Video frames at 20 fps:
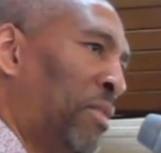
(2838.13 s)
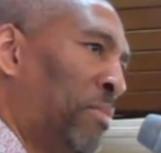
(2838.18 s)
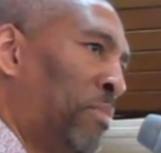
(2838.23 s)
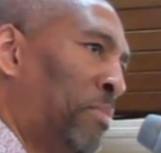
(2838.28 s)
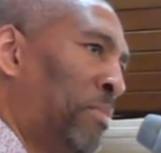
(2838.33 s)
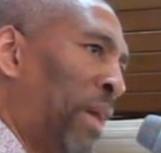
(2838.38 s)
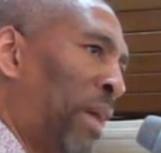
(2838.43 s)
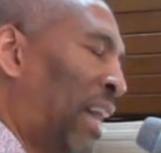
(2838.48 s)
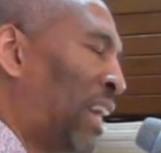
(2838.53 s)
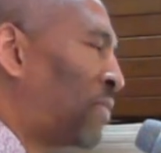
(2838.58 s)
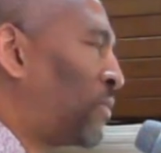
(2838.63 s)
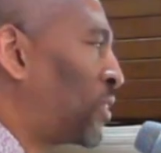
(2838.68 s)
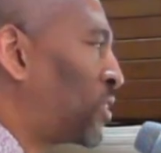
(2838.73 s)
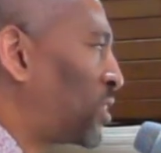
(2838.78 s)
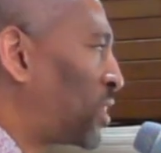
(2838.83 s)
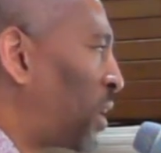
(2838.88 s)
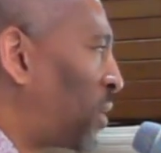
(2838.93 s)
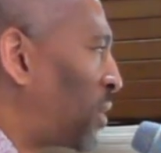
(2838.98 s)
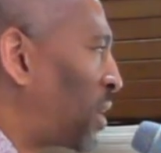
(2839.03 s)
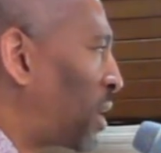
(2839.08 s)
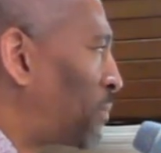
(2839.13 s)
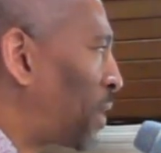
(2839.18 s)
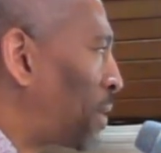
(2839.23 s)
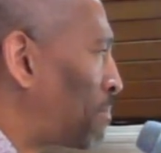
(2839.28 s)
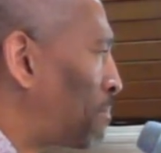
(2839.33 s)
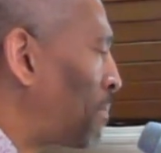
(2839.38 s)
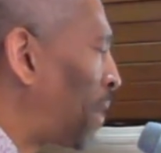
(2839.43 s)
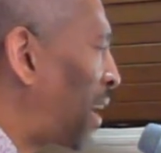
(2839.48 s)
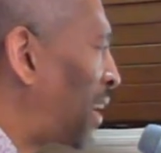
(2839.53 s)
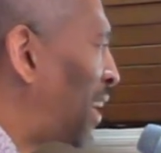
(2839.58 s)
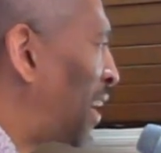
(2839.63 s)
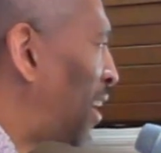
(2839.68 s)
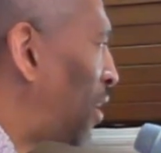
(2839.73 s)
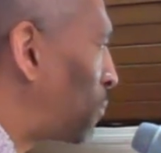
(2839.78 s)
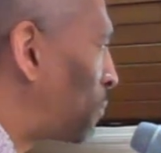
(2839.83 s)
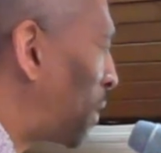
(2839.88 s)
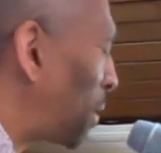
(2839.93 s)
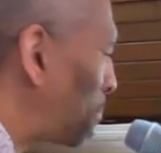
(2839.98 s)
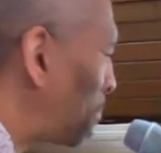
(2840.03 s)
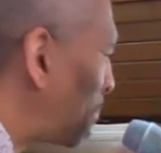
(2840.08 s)
Man, if you stir it up, that might
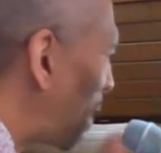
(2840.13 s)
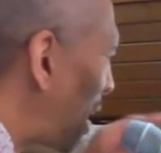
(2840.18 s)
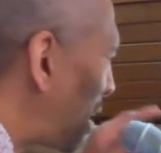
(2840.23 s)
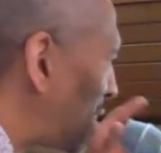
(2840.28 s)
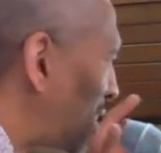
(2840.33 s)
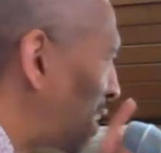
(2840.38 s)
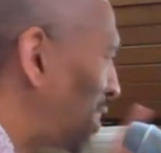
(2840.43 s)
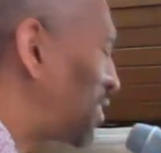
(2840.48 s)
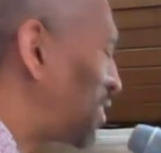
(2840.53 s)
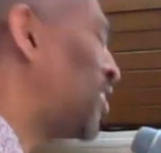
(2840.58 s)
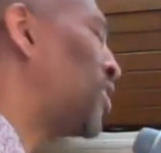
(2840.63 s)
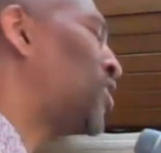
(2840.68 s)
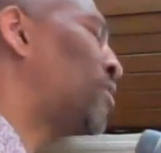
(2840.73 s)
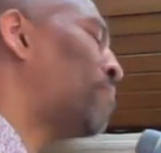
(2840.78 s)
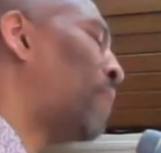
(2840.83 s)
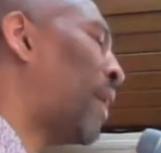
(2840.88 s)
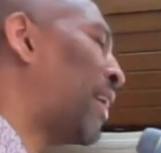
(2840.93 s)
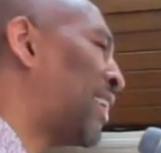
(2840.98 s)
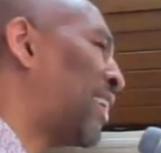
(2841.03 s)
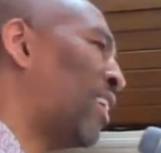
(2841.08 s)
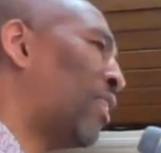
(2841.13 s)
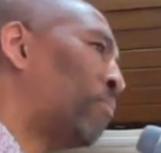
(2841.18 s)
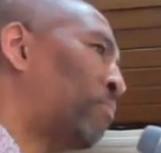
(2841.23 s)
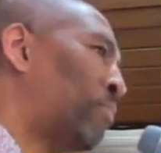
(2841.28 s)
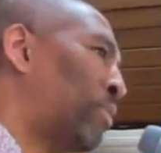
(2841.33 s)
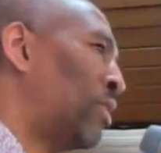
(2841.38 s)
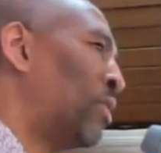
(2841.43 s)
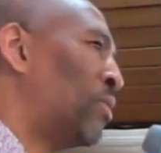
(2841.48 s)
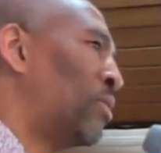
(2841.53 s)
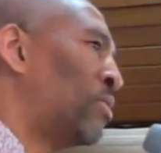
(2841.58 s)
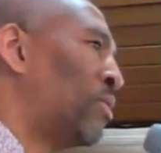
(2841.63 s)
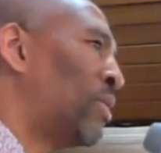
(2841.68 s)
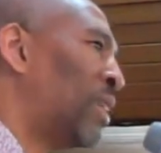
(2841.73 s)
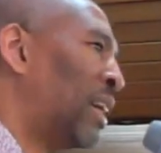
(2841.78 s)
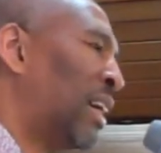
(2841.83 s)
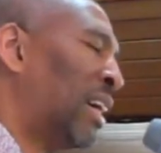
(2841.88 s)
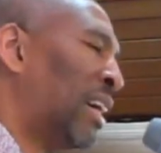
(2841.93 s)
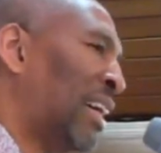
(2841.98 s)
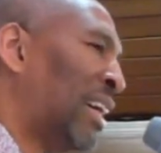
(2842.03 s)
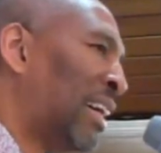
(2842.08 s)
help. That might. That just might help
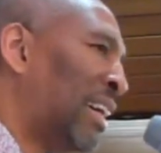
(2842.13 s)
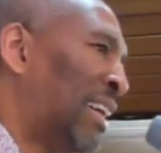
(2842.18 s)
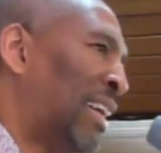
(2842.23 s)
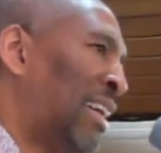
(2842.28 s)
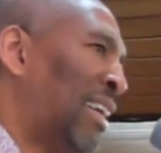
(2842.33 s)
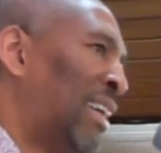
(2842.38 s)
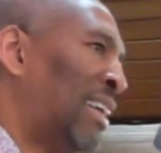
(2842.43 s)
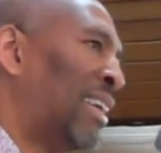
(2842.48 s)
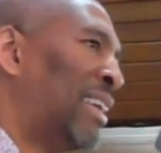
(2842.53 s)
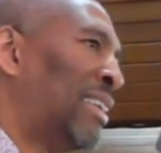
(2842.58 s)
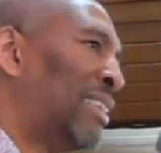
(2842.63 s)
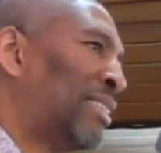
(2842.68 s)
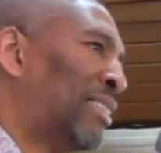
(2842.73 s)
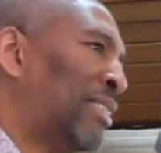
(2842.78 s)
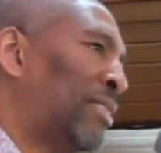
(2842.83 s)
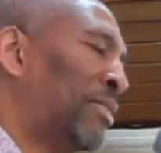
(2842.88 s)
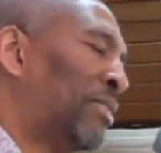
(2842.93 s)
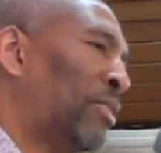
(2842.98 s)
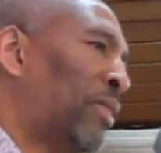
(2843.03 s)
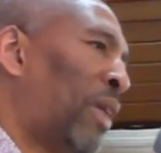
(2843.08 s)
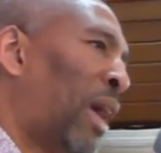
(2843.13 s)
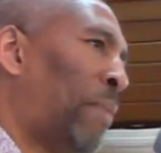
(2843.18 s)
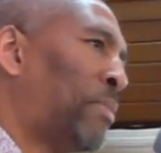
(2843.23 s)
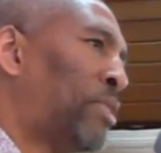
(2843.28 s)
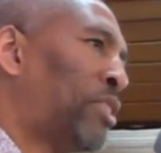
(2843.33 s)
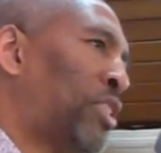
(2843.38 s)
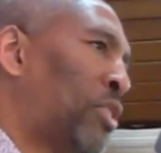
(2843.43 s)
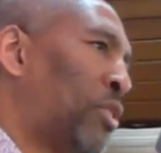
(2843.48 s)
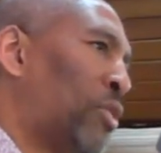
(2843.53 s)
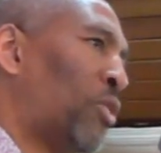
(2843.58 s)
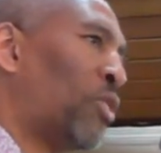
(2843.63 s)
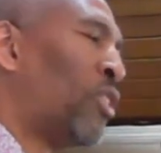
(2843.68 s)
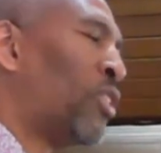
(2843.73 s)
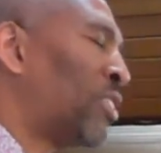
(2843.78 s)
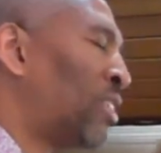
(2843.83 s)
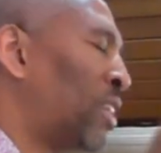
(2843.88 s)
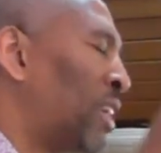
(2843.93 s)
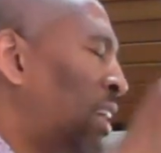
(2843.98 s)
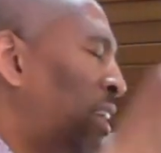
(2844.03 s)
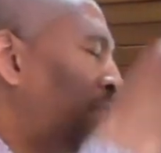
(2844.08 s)
you uh, to, to
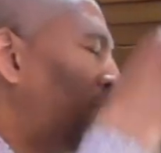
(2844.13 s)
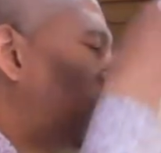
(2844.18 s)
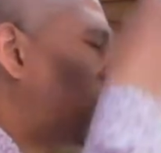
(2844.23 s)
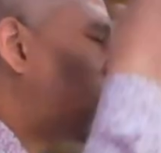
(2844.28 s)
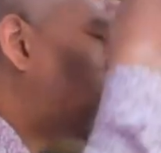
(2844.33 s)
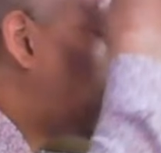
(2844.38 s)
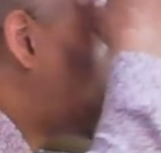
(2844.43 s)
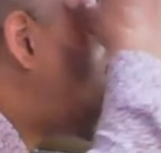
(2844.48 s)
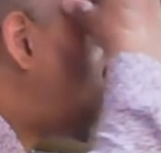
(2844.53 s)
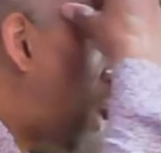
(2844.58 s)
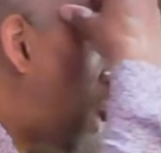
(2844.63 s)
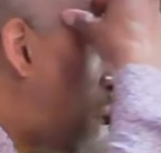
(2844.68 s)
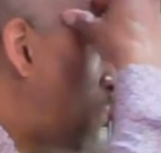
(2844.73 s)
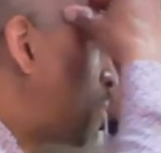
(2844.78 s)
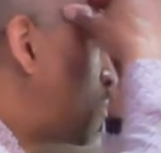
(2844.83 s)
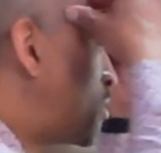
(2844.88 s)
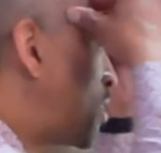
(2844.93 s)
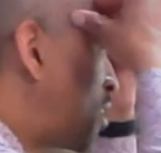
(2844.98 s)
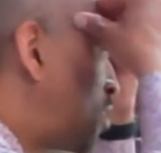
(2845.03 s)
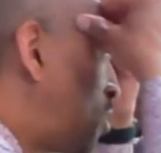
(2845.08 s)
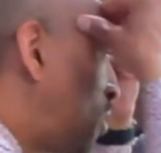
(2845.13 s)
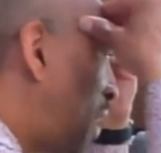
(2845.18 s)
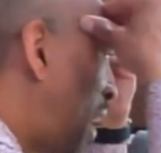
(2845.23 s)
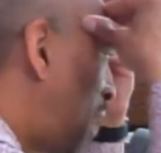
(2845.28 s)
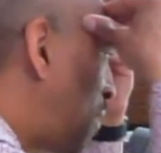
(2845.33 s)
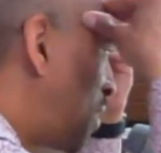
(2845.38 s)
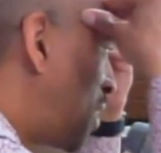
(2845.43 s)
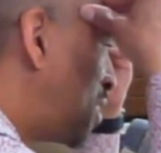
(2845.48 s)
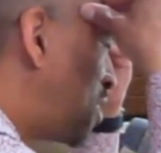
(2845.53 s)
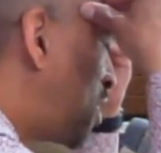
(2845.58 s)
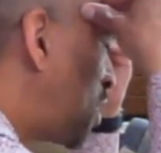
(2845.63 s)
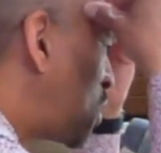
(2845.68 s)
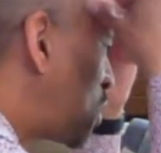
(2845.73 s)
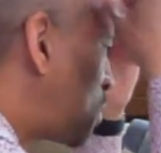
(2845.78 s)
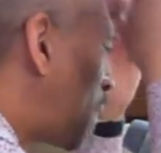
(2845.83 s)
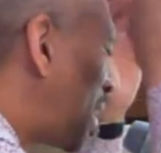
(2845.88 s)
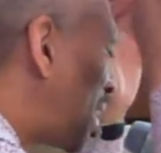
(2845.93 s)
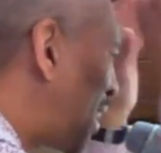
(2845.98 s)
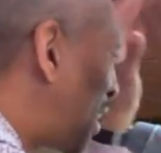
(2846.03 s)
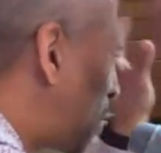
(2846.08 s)
obscure the, those problems that you have. And it
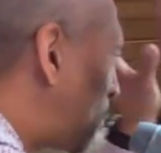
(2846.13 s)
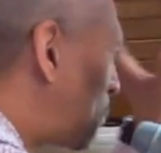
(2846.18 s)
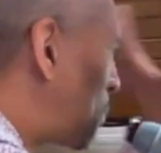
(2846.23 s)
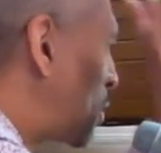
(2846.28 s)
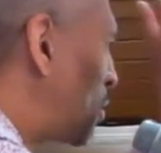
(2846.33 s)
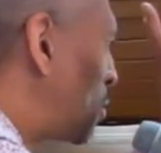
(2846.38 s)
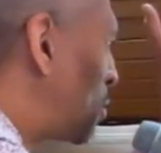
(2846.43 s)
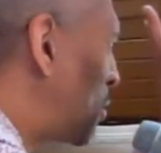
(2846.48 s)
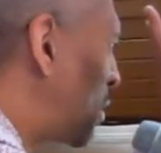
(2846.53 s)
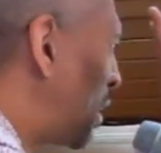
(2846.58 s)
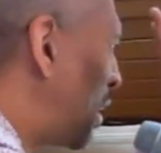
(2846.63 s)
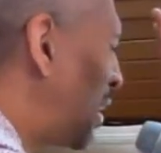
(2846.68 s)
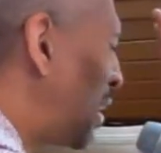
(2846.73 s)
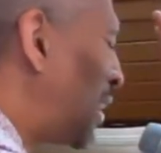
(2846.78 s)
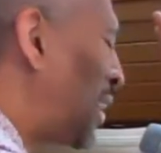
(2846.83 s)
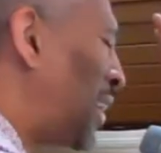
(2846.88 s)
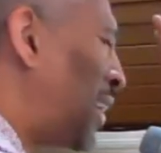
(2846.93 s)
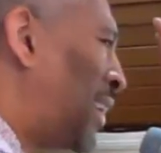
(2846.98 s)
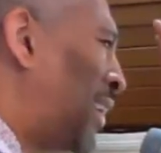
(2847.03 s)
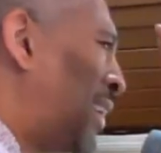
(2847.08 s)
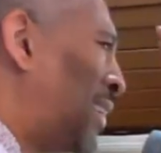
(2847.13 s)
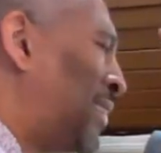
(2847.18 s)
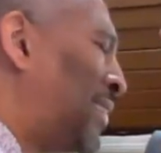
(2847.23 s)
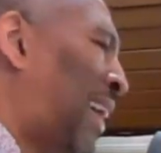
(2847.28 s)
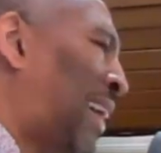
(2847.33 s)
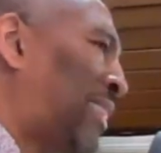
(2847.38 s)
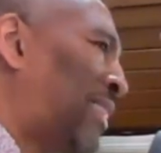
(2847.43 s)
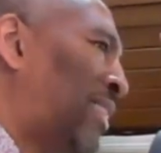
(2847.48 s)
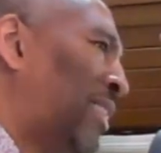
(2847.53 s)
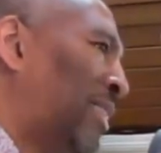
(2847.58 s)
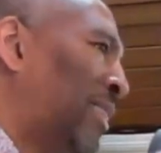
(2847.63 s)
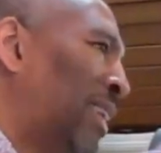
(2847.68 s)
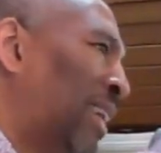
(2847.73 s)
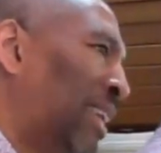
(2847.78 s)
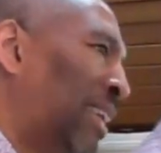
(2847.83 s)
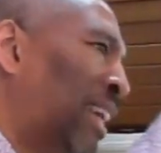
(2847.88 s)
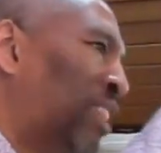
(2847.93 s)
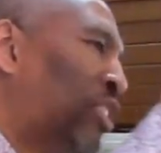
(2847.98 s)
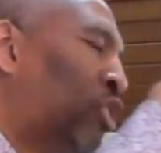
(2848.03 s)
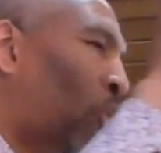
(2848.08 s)
just might help you uh, not to
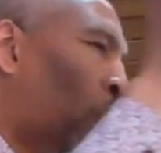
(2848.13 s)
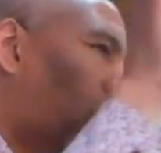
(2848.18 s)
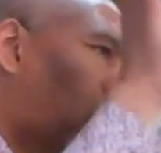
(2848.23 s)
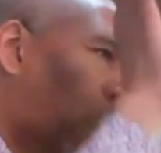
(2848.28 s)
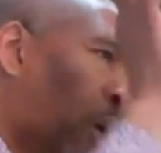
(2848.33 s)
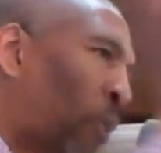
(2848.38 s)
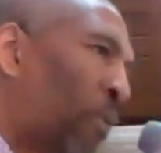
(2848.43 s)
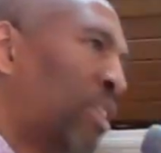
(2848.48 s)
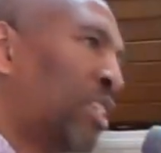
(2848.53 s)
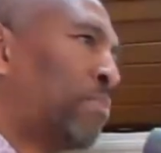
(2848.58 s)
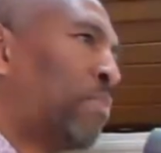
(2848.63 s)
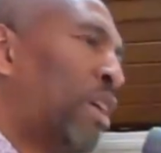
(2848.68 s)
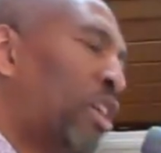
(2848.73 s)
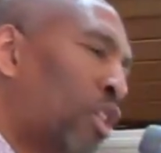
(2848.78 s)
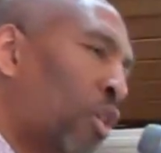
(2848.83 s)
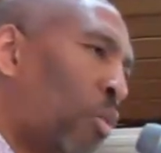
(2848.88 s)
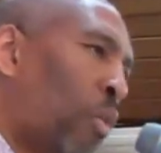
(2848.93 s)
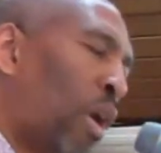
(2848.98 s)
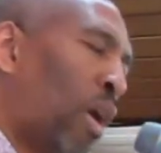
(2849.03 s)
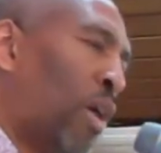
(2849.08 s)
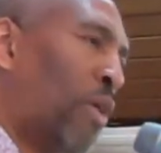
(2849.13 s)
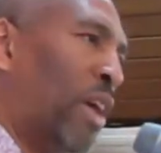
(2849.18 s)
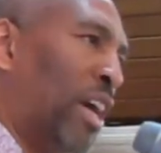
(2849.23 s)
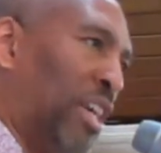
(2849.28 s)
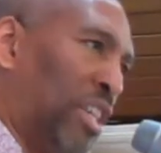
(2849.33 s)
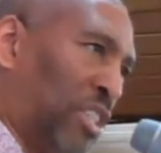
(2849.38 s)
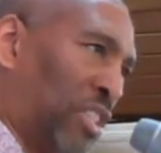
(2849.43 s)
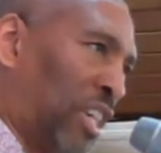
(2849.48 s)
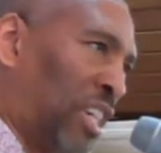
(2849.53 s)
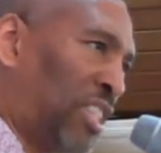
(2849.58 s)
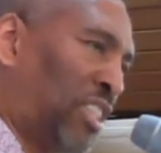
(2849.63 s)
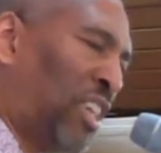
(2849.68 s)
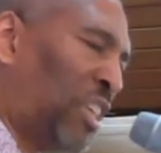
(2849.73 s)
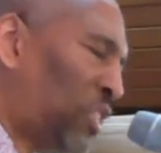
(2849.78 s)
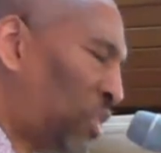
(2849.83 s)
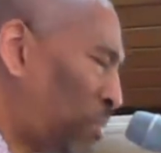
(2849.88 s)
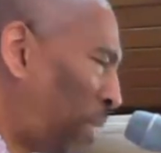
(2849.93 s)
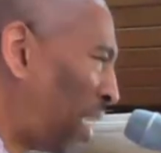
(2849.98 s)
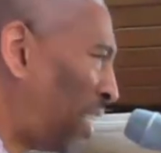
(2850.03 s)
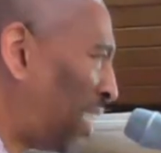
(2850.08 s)
let your worries be your worries. It
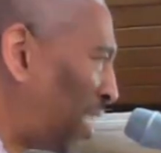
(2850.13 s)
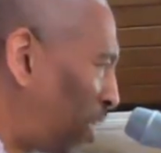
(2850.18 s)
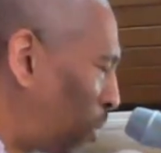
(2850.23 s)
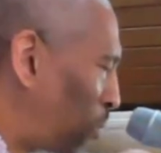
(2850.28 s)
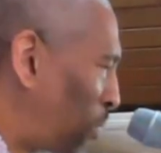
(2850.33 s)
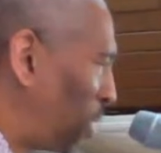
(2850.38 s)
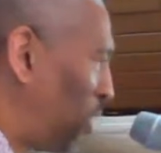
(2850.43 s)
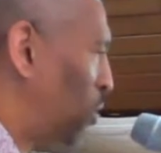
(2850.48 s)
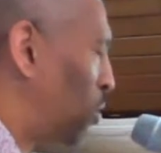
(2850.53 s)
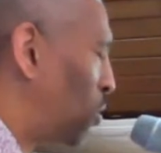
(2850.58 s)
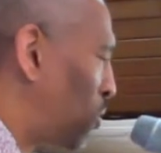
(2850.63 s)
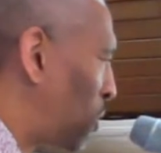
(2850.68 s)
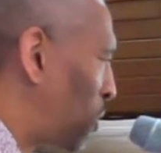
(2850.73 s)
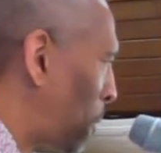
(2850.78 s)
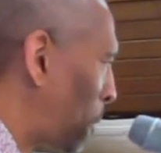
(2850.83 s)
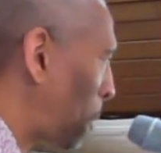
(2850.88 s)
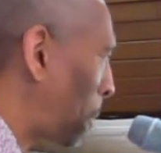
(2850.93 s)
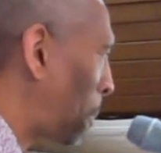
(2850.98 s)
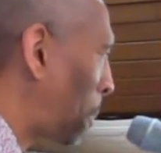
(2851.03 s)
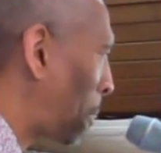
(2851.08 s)
just might help you.